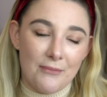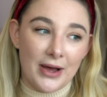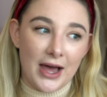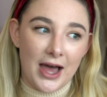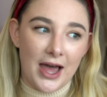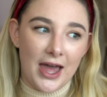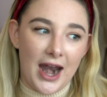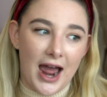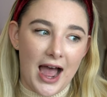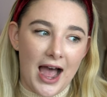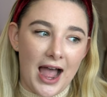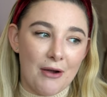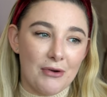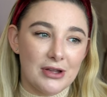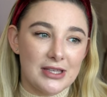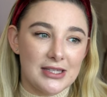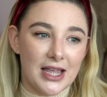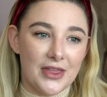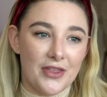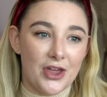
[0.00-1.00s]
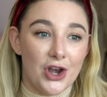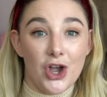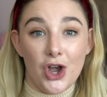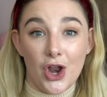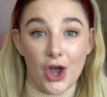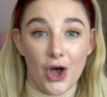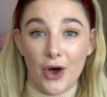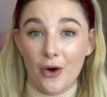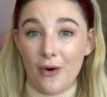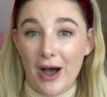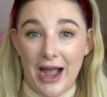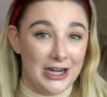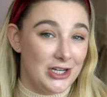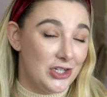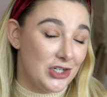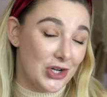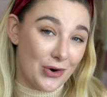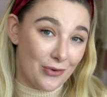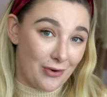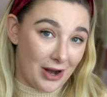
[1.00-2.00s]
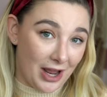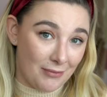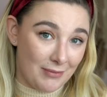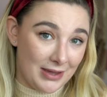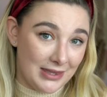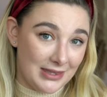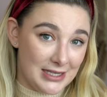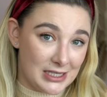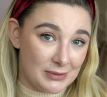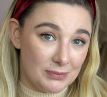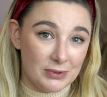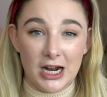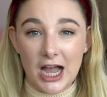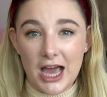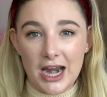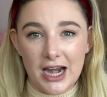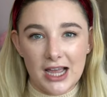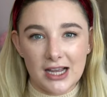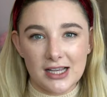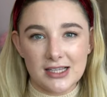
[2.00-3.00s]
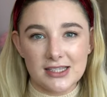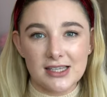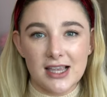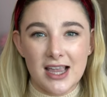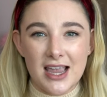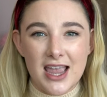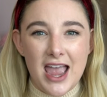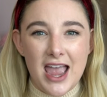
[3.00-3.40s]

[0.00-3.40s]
but I would say that no, I don't recommend these products.